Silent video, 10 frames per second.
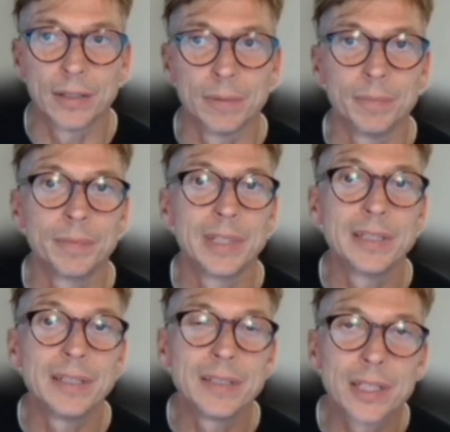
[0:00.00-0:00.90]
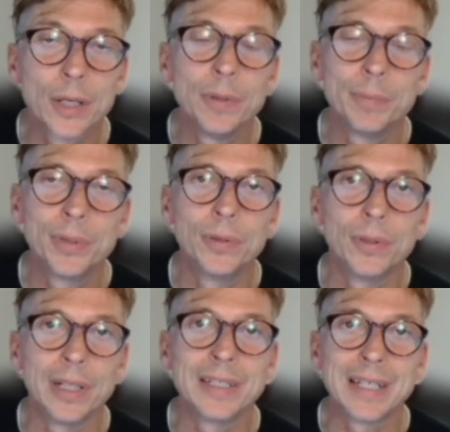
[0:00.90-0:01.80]
them. This is so
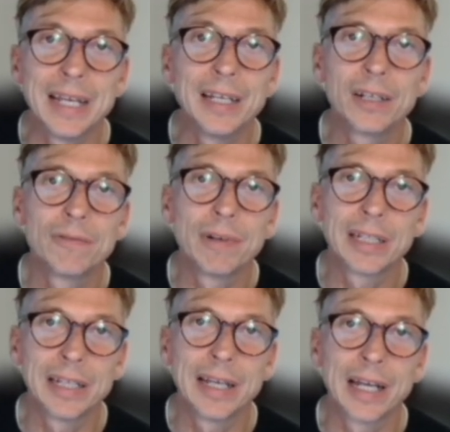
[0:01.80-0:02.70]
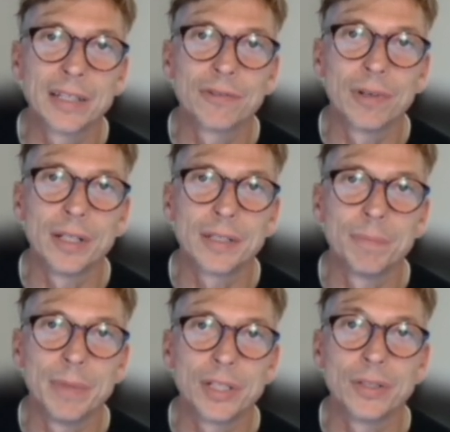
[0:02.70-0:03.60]
important as incorrectly categorized
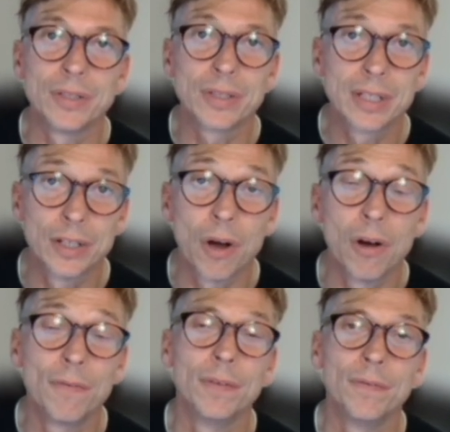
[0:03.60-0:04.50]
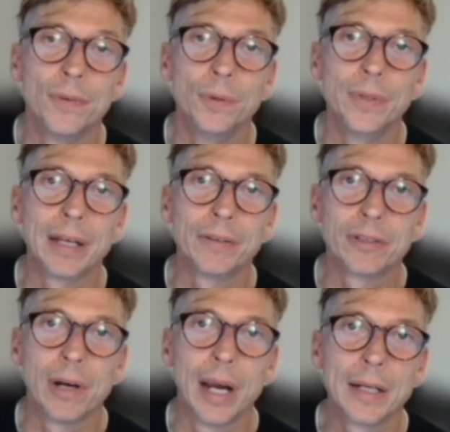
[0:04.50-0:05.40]
submissions can often fall down the
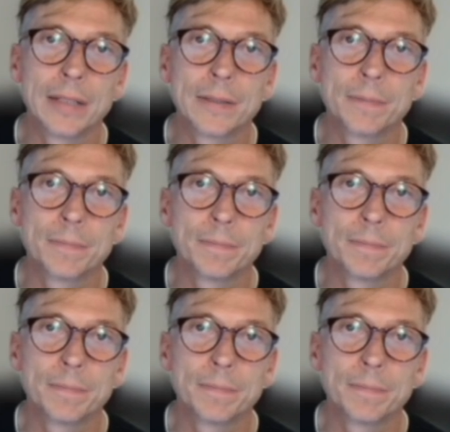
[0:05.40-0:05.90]
cracks.